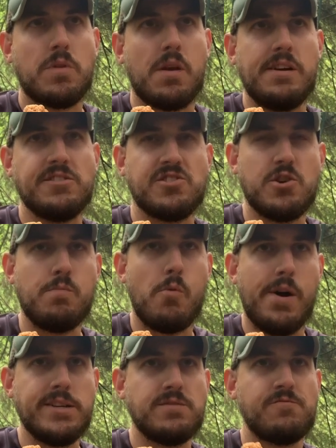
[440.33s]
It's still
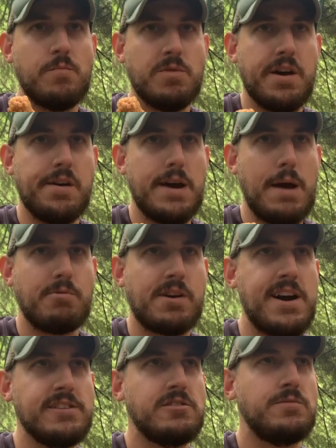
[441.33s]
moist from the
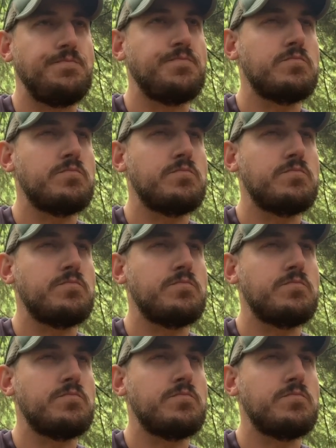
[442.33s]
apricots.